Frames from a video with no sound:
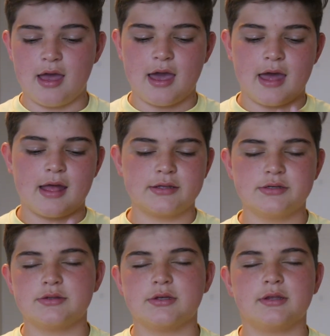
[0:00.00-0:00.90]
And I
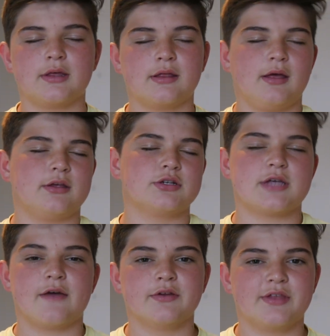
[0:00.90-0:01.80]
do think that like
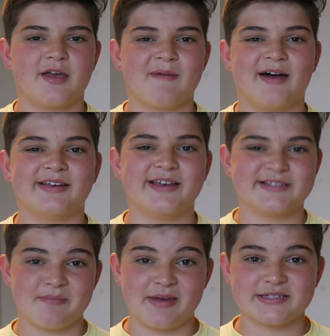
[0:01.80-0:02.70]
just everything about it is
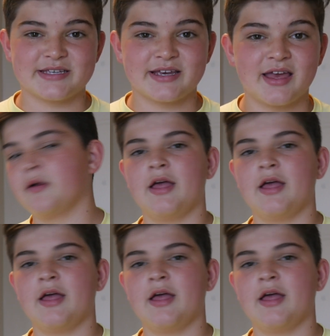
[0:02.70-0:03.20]
amazing.